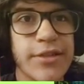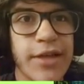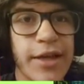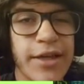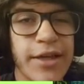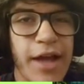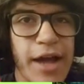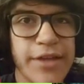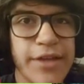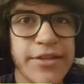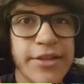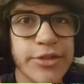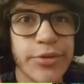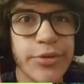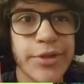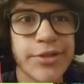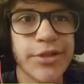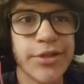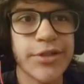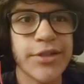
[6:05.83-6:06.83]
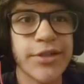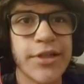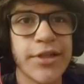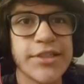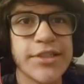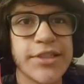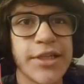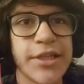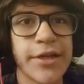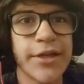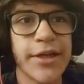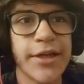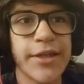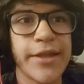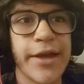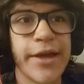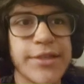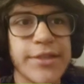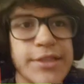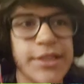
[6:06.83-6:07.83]
I think that's where they start to get sick, and
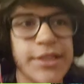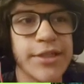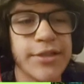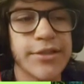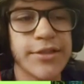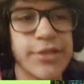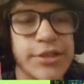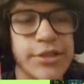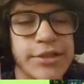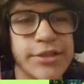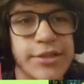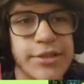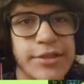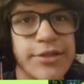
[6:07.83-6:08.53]
that is like just